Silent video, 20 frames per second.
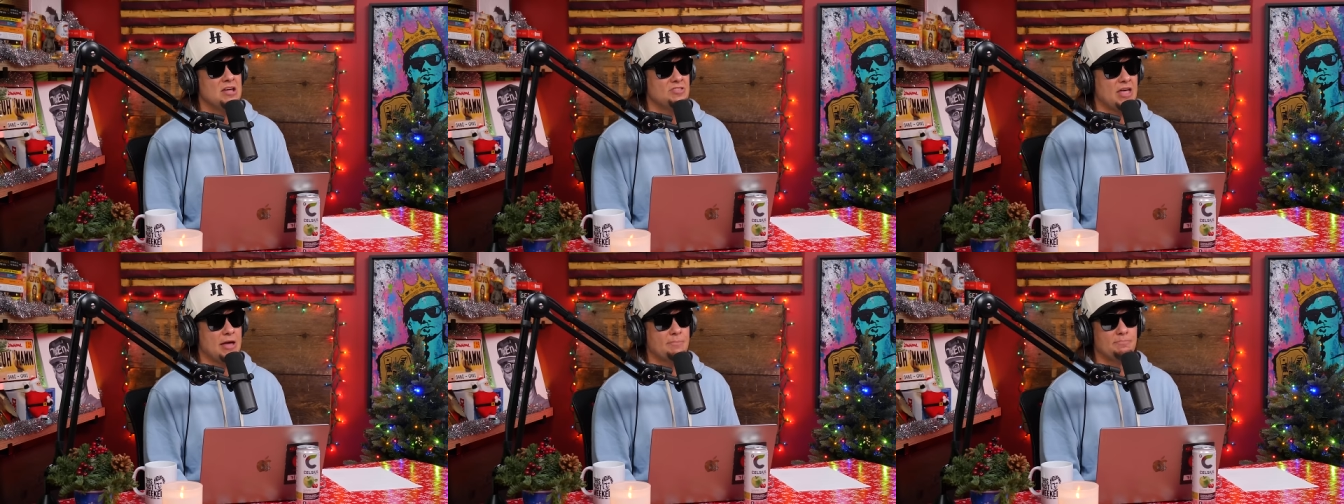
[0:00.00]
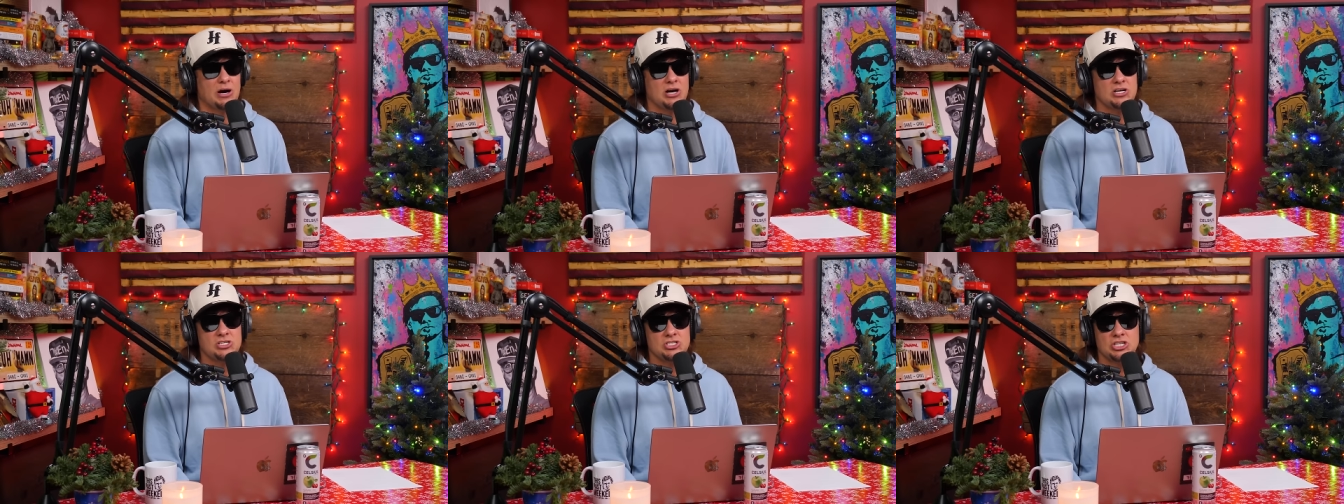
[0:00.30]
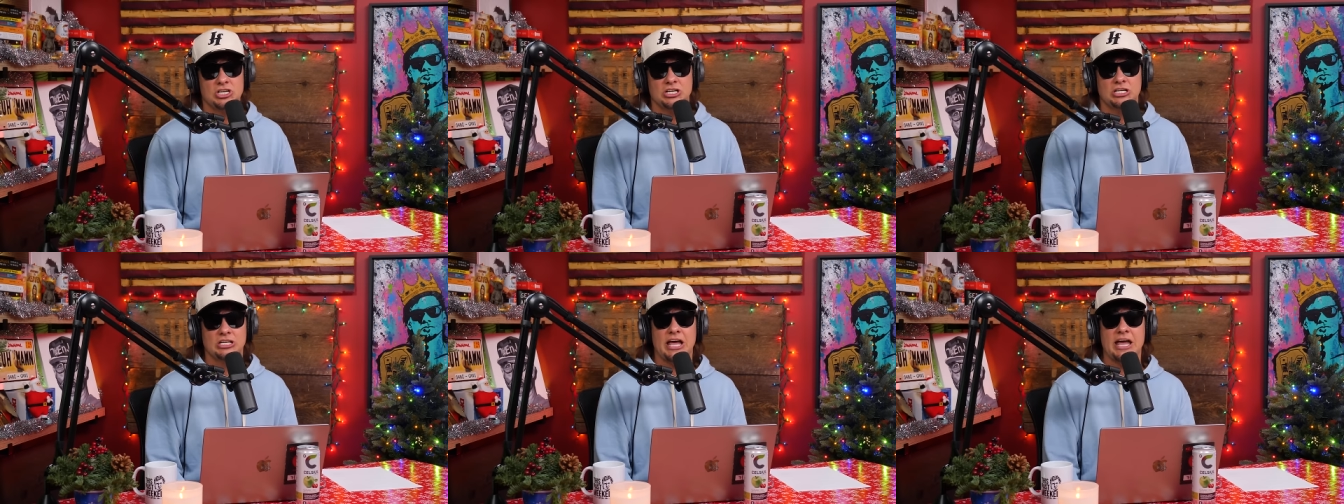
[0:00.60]
They
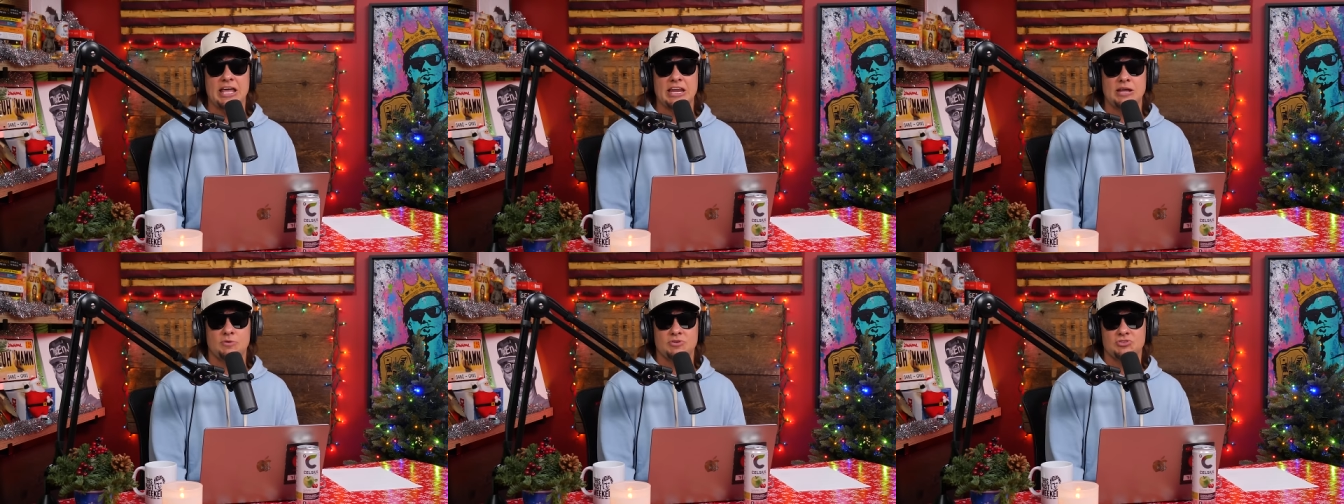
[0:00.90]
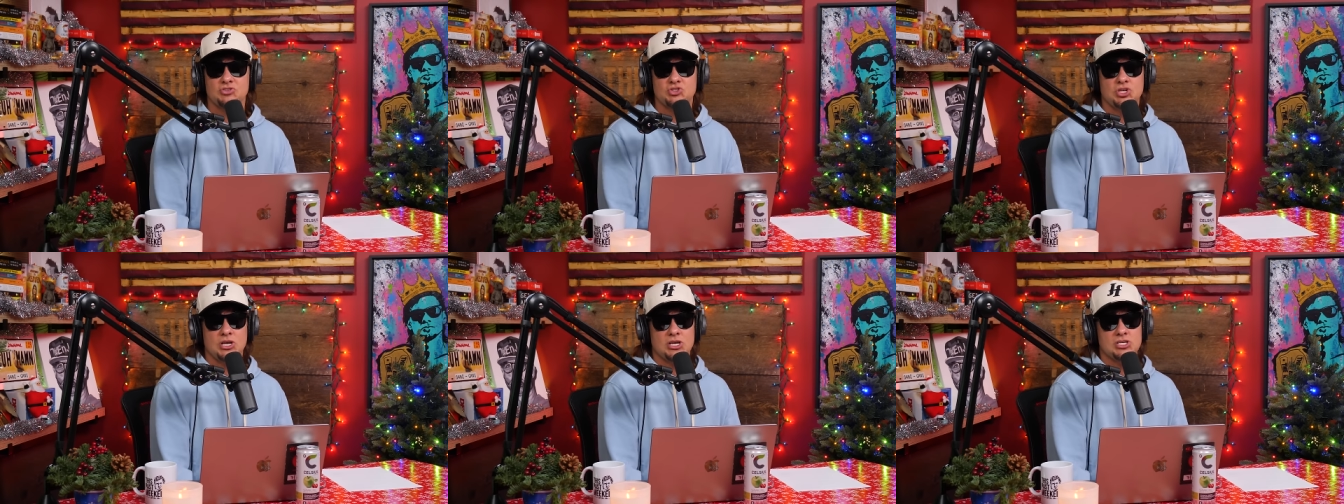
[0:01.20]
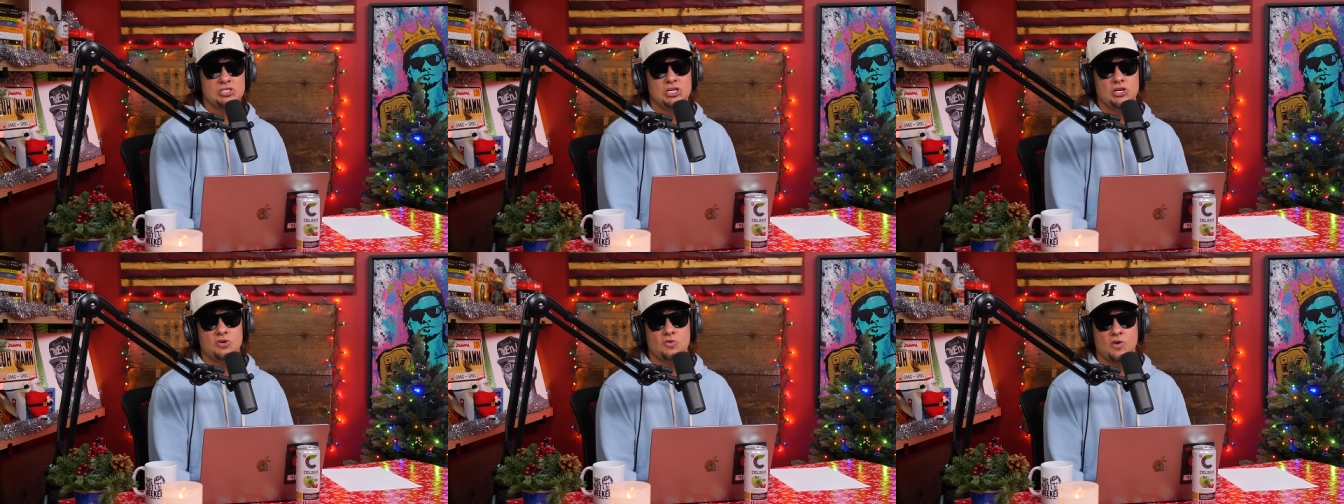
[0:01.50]
busted a lady with
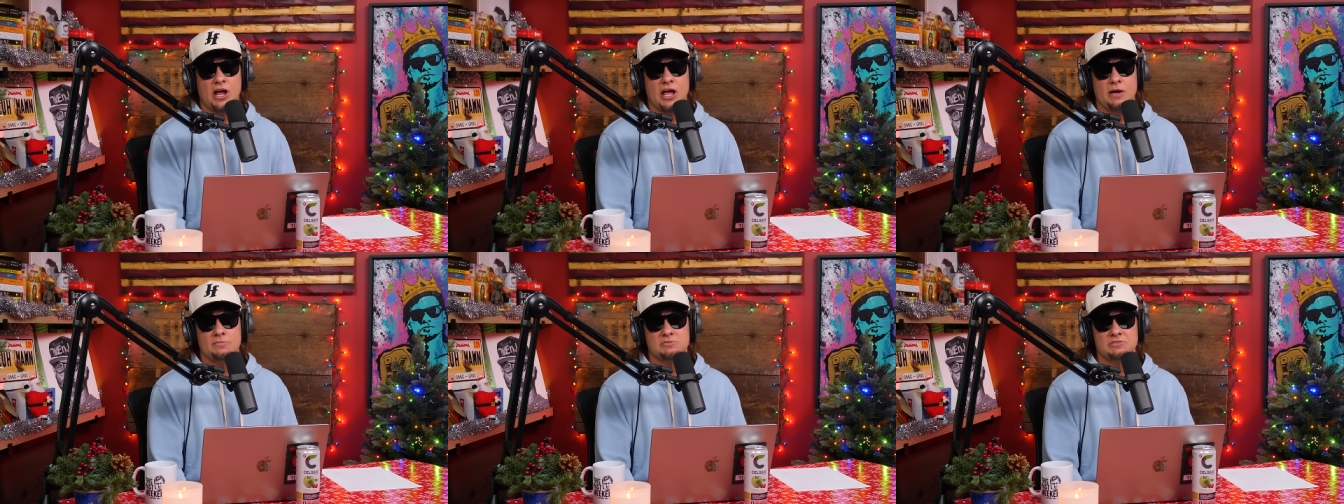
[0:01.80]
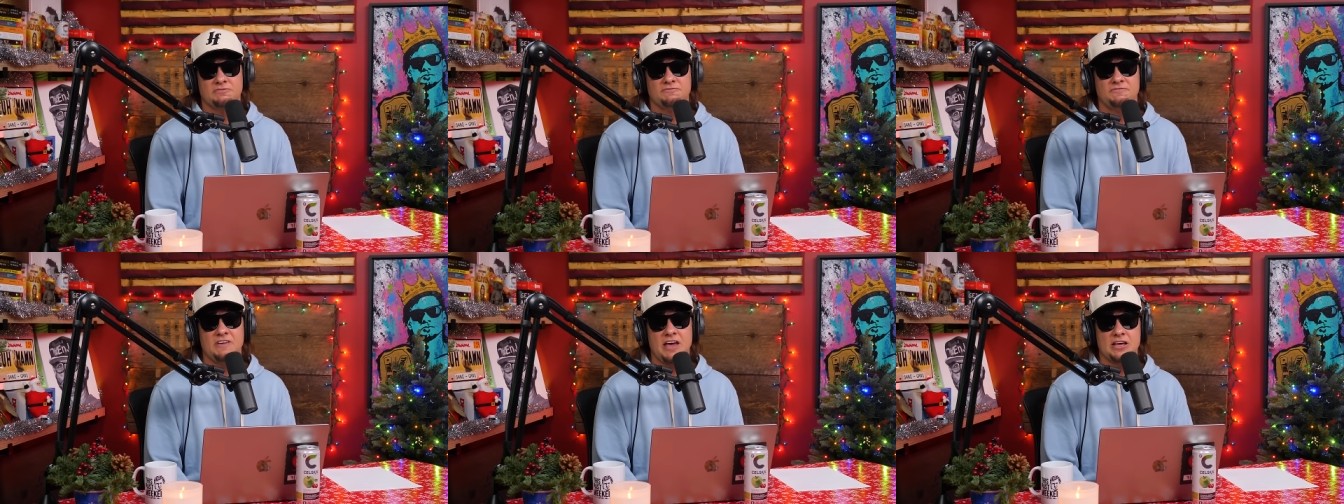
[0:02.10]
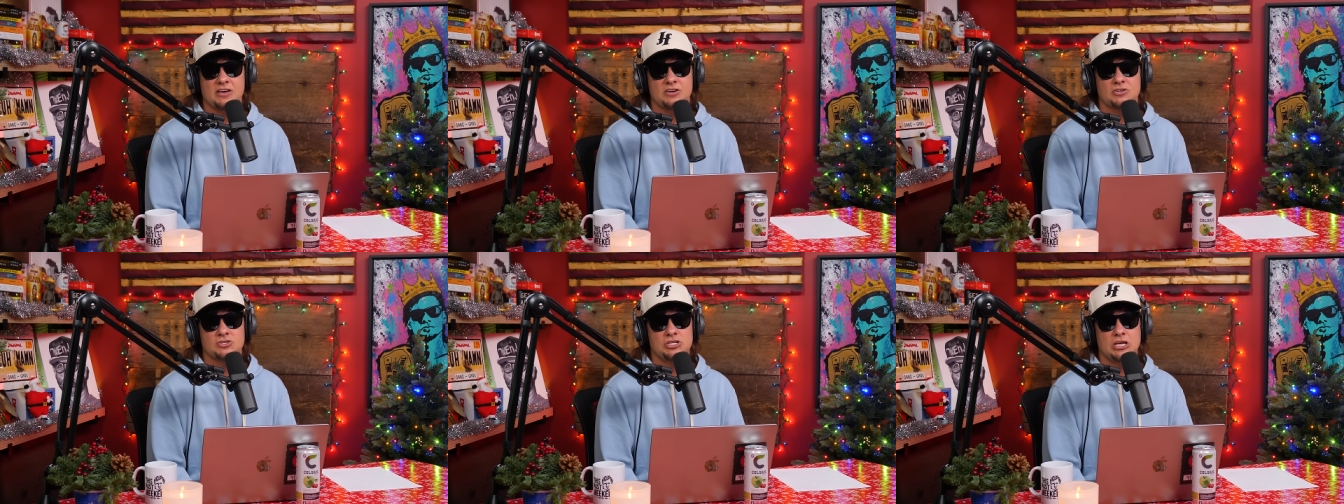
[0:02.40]
60 grams of
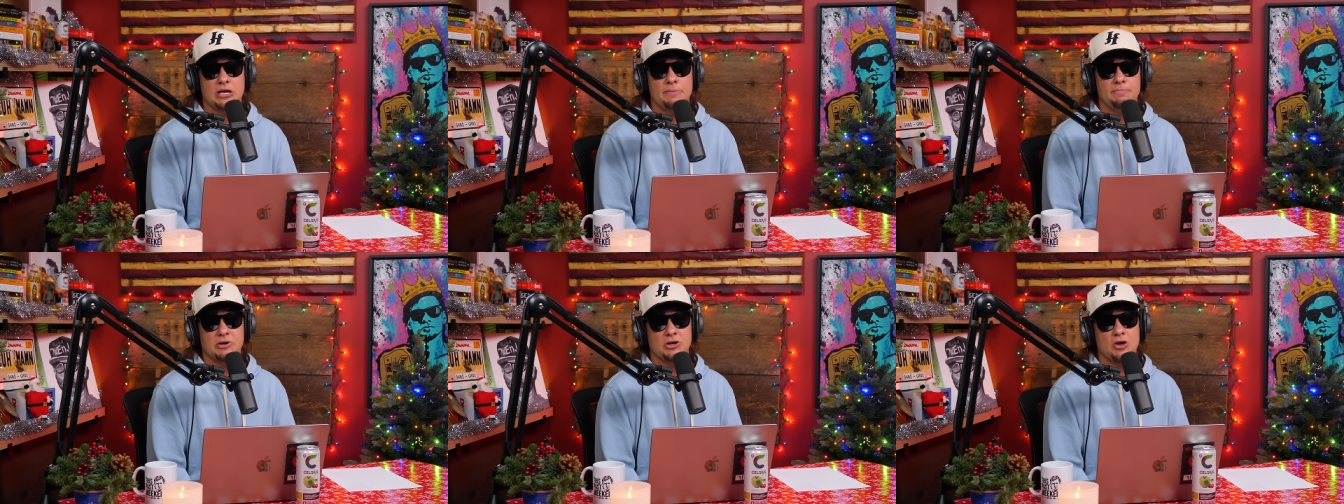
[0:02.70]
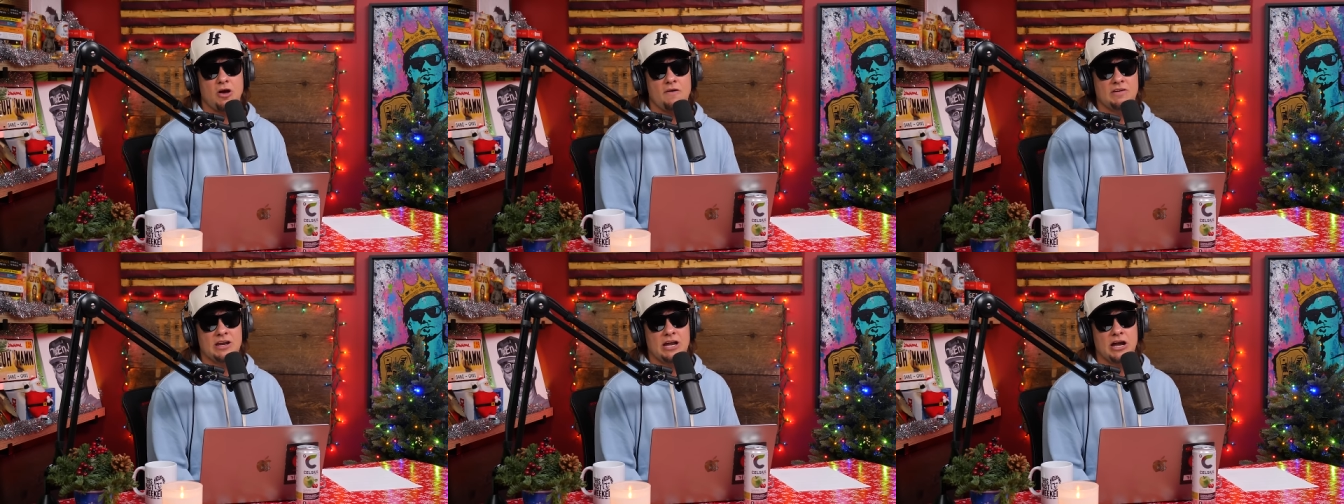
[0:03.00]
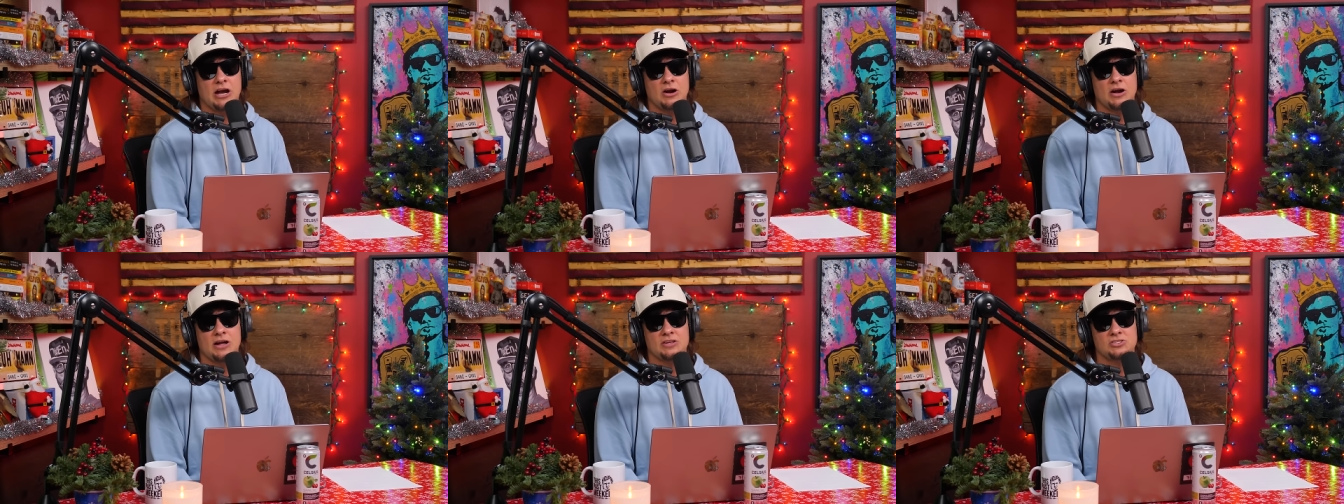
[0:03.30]
fake Ozempic over
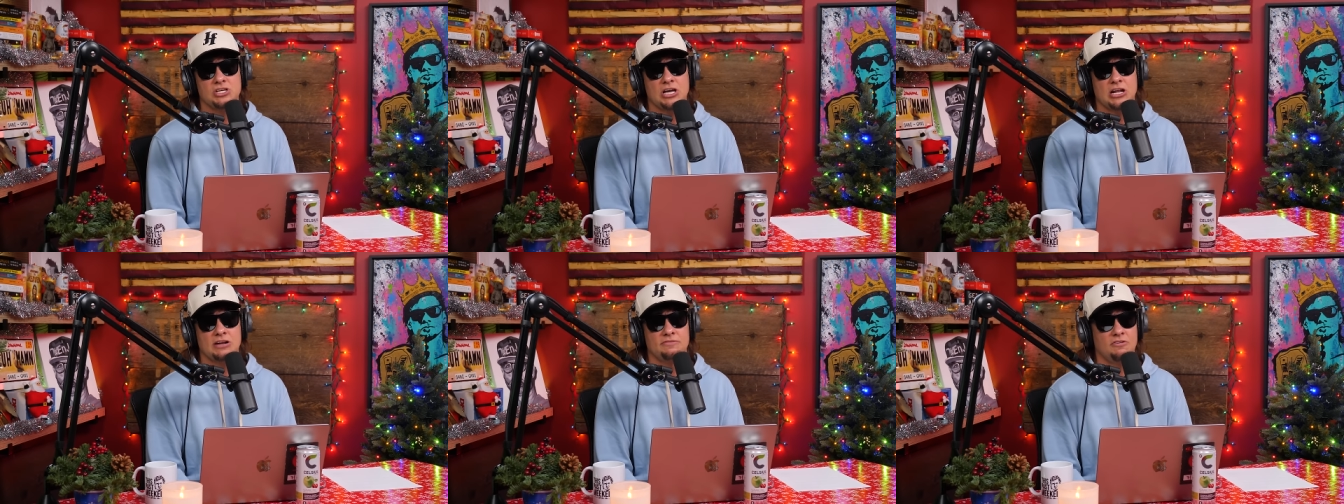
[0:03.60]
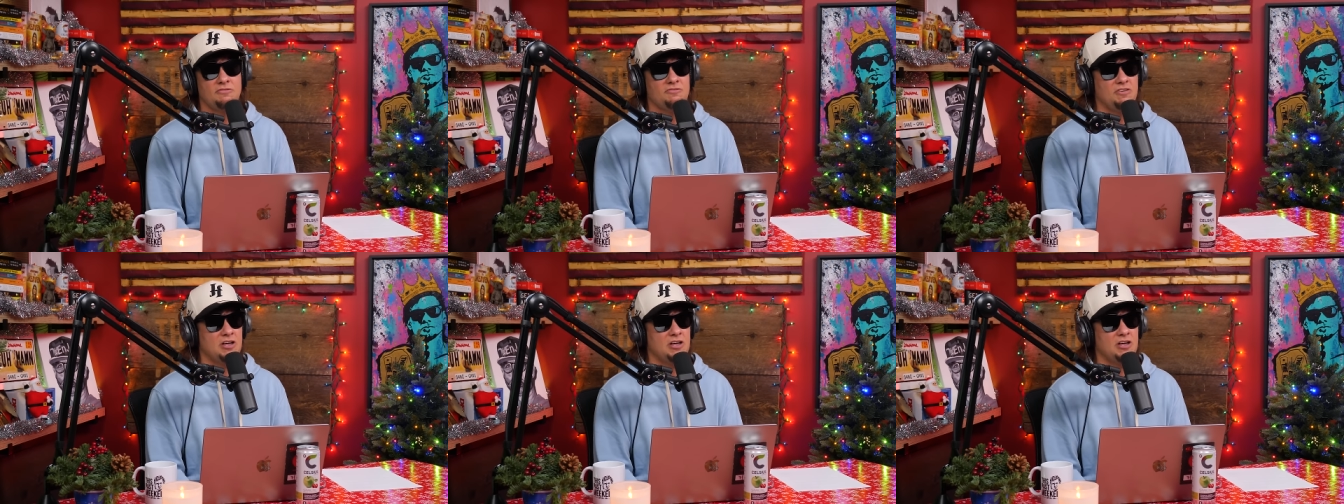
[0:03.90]
there outside of a